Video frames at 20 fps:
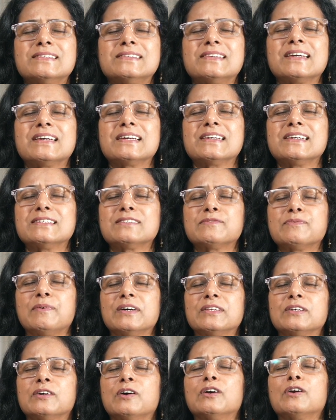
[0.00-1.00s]
Sickness,
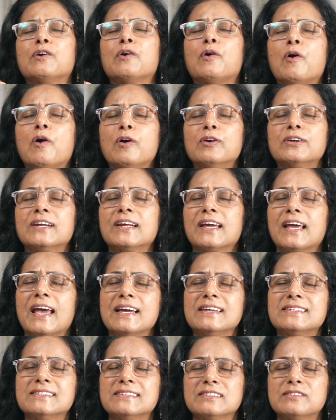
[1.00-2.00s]
Father God, court
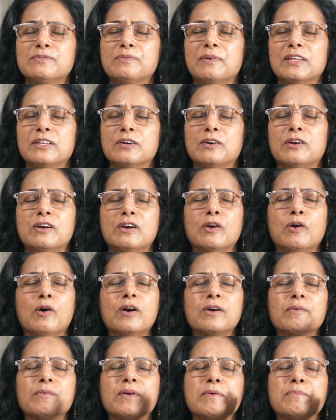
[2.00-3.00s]
cases, Father God.
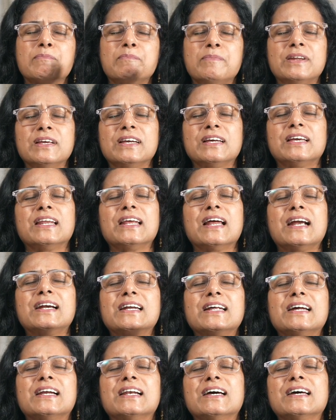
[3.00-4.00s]
Lord, we decree
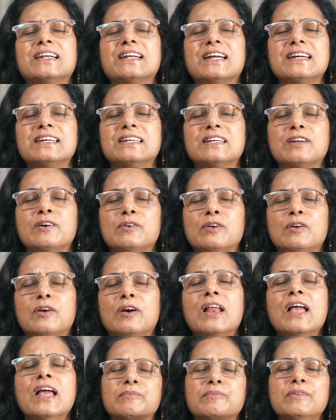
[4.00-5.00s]
and declare right now, Lord.